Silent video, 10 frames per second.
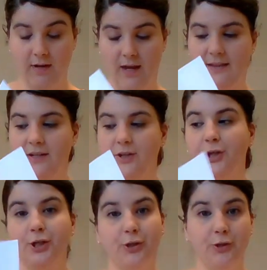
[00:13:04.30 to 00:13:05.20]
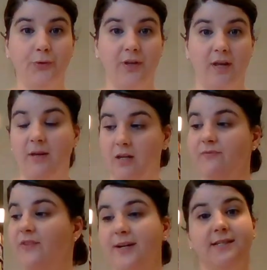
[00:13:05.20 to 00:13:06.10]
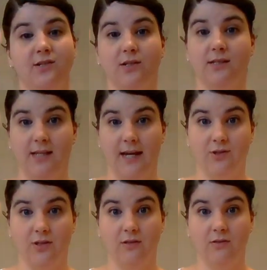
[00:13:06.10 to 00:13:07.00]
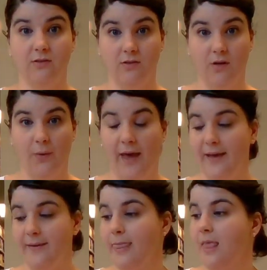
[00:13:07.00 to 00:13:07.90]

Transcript: and then you're going to glue them in very certain sections, okay?